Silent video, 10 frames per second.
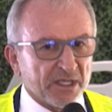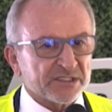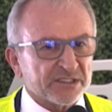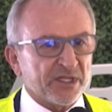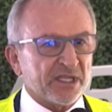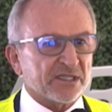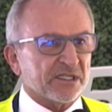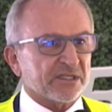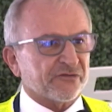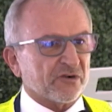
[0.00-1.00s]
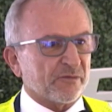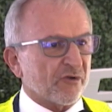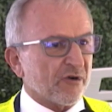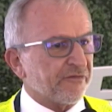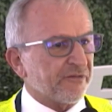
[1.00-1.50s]
It's meaning that from
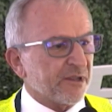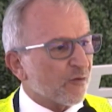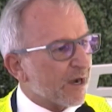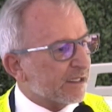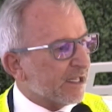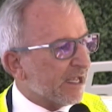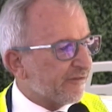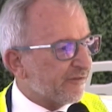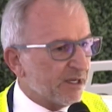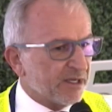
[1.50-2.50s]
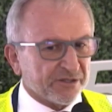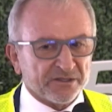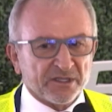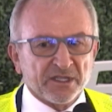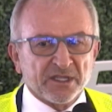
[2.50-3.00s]
roughly 1.5
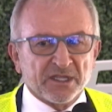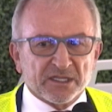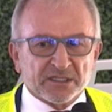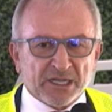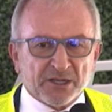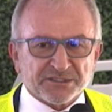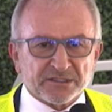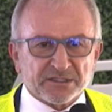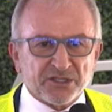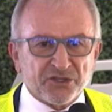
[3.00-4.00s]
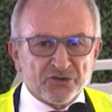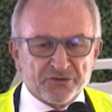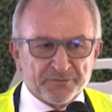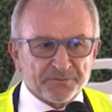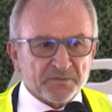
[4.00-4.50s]
million thousand
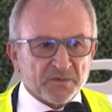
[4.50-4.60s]
TEU